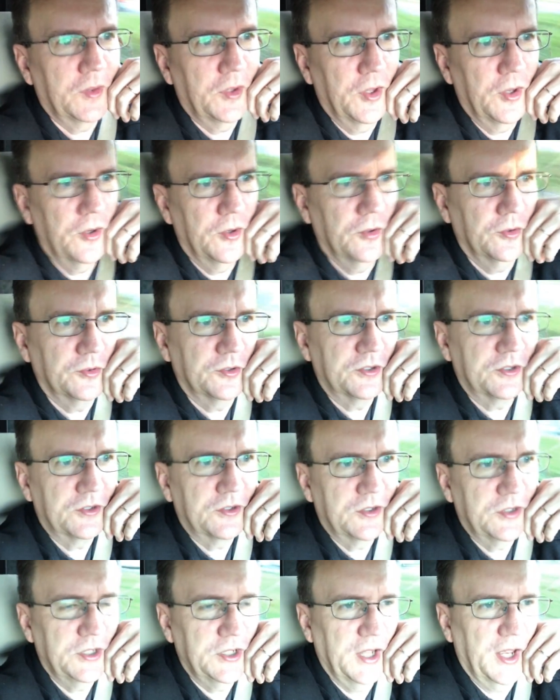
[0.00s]
Though
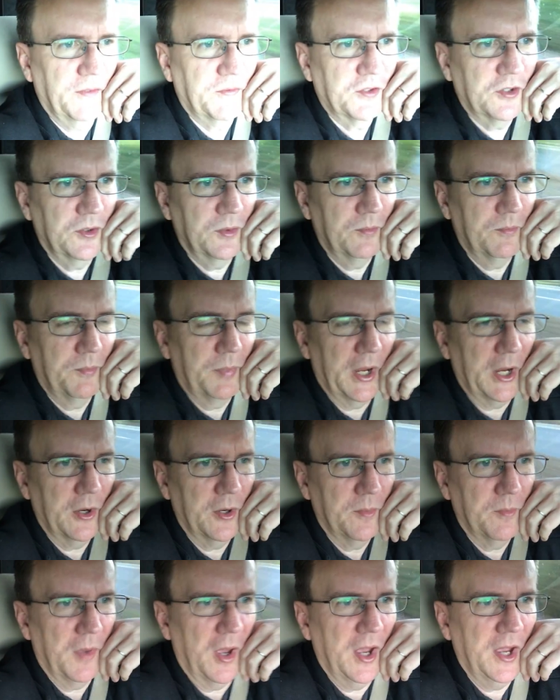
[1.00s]
you have to
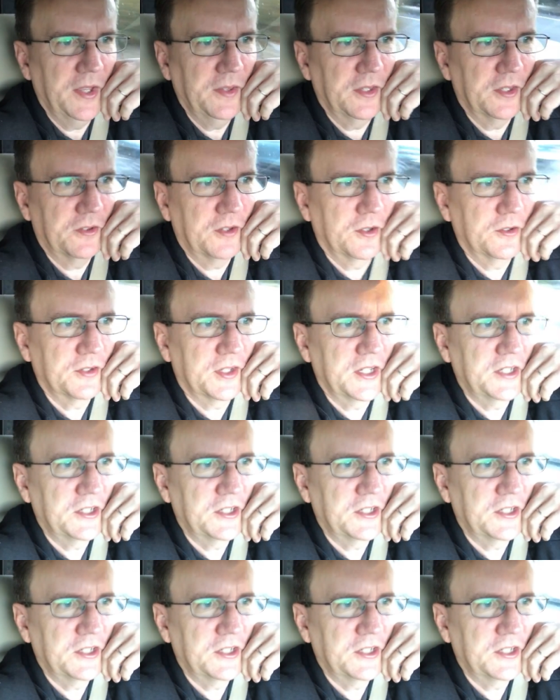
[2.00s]
bear in mind that those